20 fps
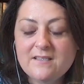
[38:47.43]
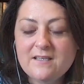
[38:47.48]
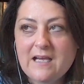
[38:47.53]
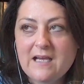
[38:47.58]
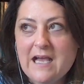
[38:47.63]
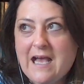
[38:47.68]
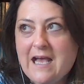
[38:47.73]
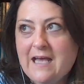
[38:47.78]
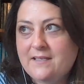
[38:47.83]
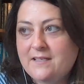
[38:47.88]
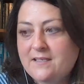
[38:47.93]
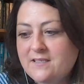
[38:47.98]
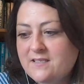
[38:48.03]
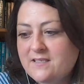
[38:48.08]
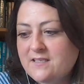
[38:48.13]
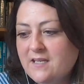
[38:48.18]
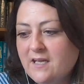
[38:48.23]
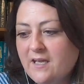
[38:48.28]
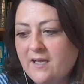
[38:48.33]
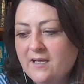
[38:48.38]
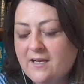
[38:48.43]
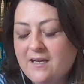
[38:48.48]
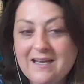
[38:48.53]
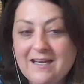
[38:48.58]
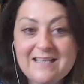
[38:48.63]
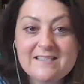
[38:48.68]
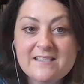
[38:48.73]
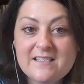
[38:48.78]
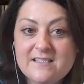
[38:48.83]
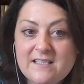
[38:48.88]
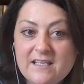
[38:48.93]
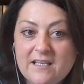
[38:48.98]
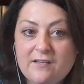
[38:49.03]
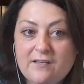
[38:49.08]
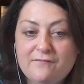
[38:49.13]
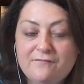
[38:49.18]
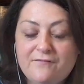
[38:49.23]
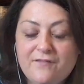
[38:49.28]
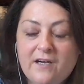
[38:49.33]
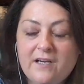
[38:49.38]
and glasses they
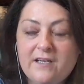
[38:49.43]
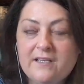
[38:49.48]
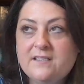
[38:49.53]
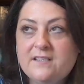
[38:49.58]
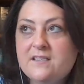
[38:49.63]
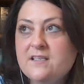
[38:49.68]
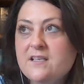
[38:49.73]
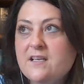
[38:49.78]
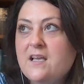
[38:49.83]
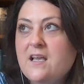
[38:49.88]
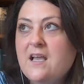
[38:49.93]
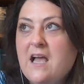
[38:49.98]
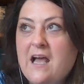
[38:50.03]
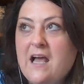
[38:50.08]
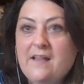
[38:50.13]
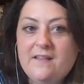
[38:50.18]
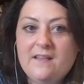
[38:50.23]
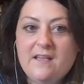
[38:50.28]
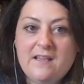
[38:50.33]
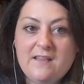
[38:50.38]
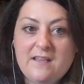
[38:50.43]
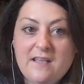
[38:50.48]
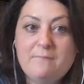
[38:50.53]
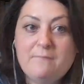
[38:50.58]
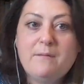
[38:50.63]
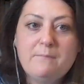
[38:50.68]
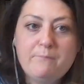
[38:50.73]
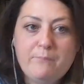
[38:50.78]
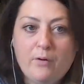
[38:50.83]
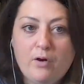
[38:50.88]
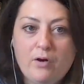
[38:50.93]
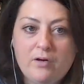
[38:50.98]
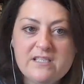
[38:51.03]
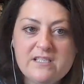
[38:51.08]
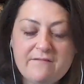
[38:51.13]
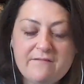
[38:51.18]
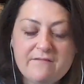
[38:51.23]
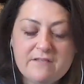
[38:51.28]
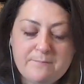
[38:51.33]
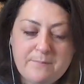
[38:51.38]
can find. And then they've been put on
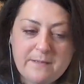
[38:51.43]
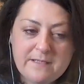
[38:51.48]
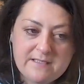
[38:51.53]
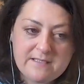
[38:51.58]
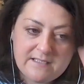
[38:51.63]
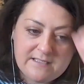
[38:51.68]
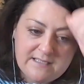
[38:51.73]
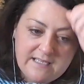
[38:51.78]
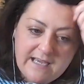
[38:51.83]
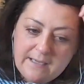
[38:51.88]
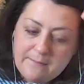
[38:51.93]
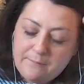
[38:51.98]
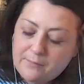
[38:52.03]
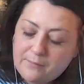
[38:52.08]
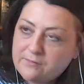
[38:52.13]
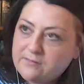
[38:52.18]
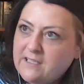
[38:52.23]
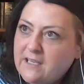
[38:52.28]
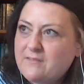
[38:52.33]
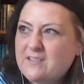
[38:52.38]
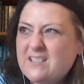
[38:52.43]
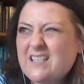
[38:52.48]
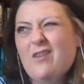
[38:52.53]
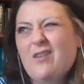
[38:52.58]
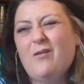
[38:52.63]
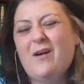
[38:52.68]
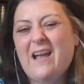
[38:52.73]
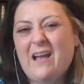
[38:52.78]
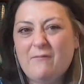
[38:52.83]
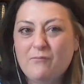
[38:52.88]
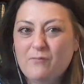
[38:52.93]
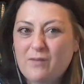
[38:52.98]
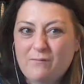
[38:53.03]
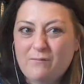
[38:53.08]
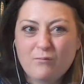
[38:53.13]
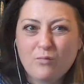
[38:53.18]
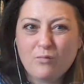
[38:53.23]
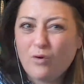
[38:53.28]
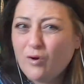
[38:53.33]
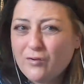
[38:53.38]
David's bedside table. David's like, oh, I haven't
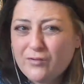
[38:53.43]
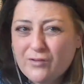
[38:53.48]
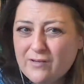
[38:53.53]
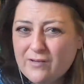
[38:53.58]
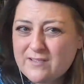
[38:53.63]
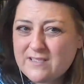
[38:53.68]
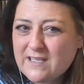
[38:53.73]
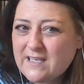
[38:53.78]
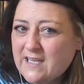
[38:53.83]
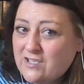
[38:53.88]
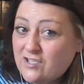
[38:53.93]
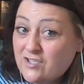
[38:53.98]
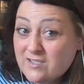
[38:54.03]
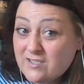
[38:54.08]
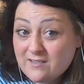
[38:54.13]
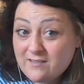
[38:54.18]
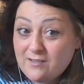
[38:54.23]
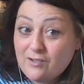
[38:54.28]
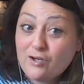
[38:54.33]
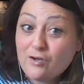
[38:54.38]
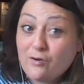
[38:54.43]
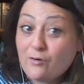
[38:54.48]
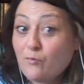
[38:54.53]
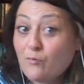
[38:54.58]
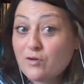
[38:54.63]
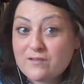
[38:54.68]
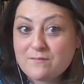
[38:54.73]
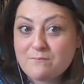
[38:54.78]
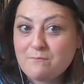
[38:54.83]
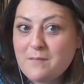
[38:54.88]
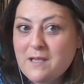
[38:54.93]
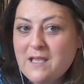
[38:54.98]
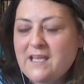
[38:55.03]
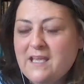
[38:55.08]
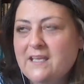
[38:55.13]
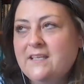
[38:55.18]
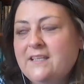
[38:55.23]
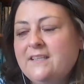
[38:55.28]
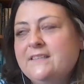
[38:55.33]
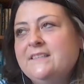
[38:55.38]
even worn those in ages. It wasn't
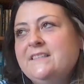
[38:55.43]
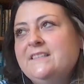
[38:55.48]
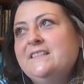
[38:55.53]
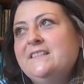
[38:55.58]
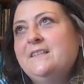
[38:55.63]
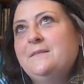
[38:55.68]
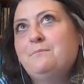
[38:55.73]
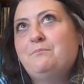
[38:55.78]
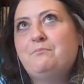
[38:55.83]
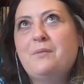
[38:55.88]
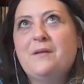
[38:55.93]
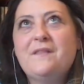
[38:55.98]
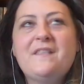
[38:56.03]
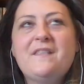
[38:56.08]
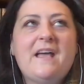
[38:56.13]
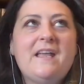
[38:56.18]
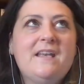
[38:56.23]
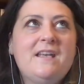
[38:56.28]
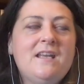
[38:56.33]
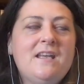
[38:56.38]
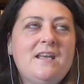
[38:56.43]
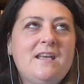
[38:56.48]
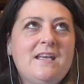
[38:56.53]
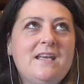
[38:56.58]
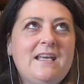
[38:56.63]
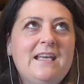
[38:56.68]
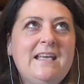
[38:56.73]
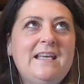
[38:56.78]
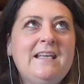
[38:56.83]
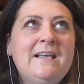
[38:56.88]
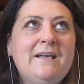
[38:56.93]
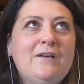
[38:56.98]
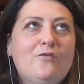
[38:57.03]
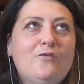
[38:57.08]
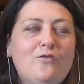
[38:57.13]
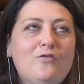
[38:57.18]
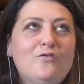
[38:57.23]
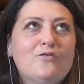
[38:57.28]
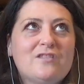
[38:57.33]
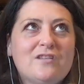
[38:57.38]
me. But then he
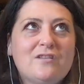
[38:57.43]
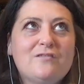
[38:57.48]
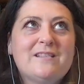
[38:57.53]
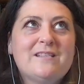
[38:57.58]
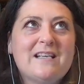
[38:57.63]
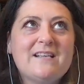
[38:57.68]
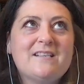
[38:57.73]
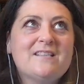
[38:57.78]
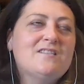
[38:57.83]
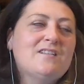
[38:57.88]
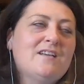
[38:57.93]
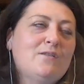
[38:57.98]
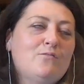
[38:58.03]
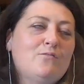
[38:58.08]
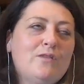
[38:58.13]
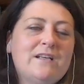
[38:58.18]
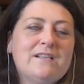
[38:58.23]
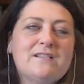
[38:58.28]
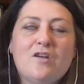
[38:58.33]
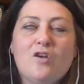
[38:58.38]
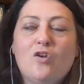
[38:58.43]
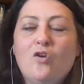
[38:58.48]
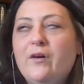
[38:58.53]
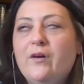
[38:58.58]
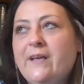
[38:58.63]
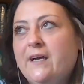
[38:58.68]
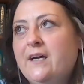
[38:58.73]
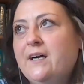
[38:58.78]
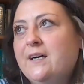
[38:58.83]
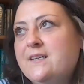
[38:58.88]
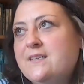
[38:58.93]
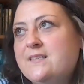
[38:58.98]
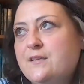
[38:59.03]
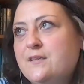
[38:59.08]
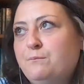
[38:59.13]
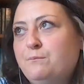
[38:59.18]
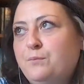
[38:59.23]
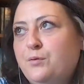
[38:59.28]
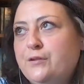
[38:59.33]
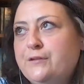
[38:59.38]
also says to his lawyer at
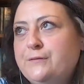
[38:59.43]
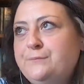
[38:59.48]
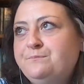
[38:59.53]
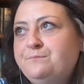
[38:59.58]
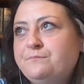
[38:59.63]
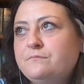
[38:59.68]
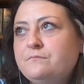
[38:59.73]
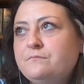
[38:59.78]
some point,